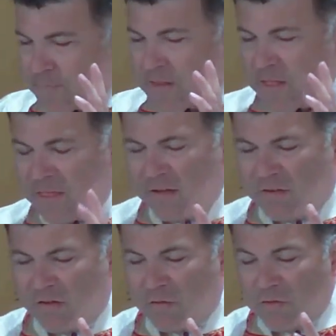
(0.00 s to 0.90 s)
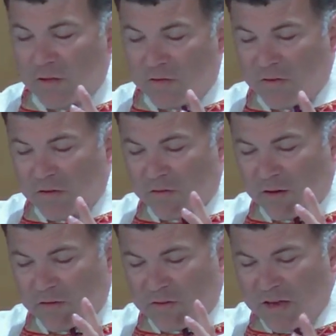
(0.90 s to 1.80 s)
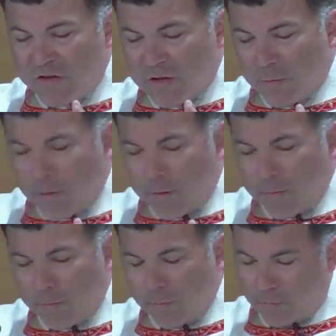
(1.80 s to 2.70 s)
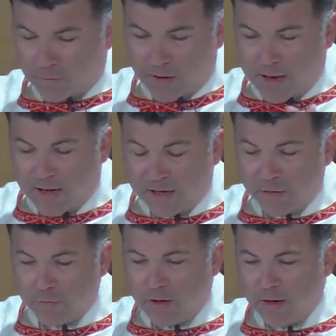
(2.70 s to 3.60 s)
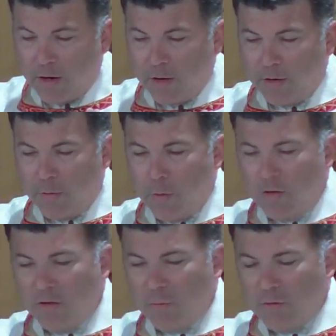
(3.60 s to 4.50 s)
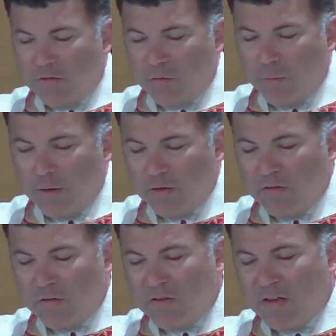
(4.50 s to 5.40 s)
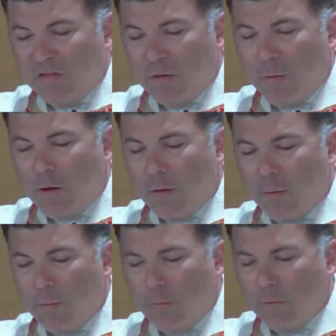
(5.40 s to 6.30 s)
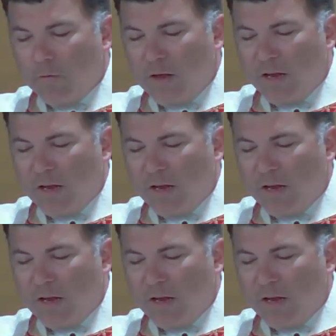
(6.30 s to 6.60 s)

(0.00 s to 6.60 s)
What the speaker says: This is essentially what, and I already quoted this once this week, this is essentially what St.